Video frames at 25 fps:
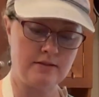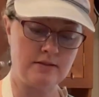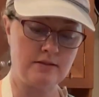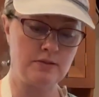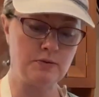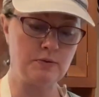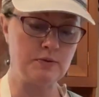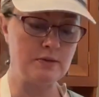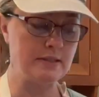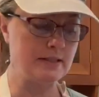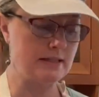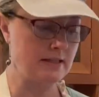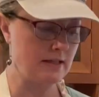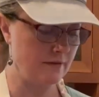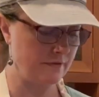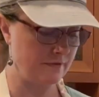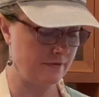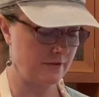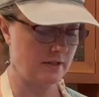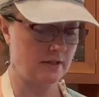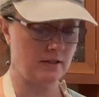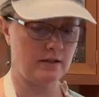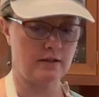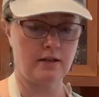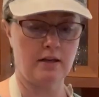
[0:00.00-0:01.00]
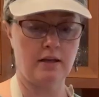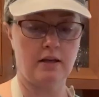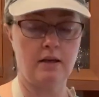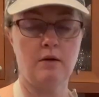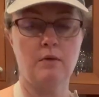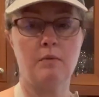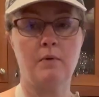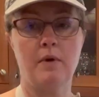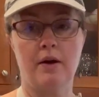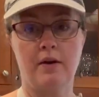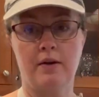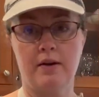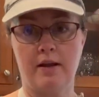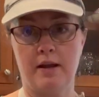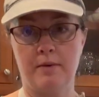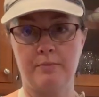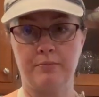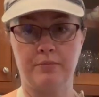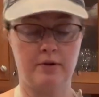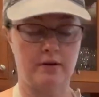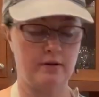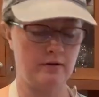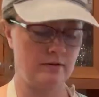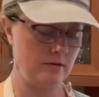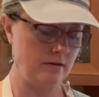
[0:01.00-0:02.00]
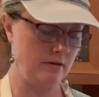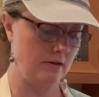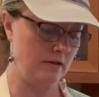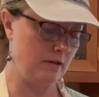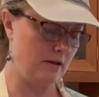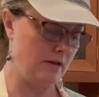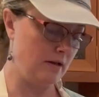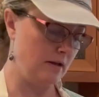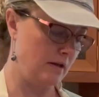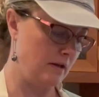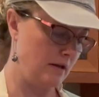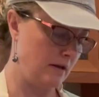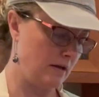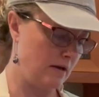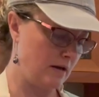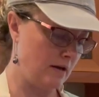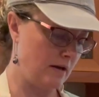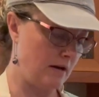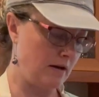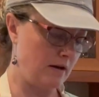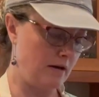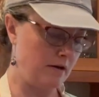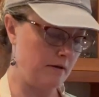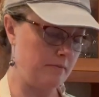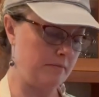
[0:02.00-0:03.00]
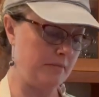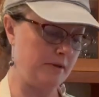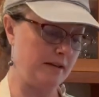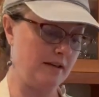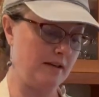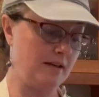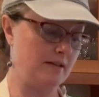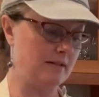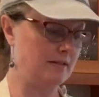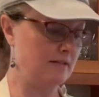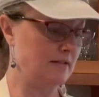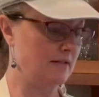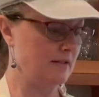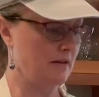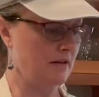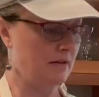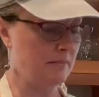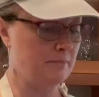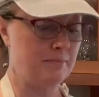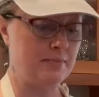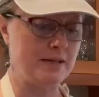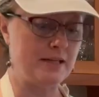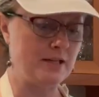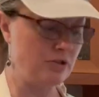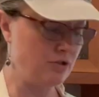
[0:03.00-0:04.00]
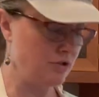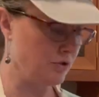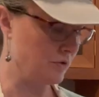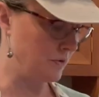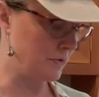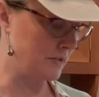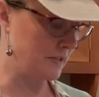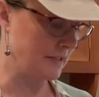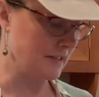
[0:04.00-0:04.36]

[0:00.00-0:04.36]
to definitely wear an apron because beet juice